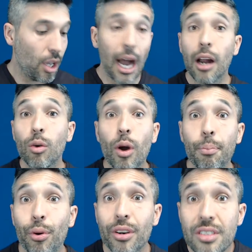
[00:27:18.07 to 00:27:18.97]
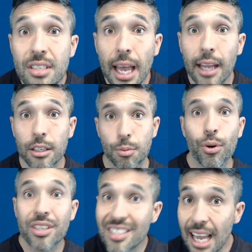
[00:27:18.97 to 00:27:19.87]
How do I present
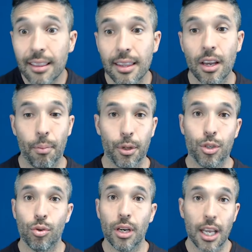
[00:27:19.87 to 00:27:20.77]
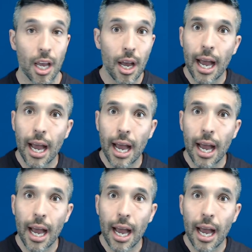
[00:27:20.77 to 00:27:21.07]
the opportunity?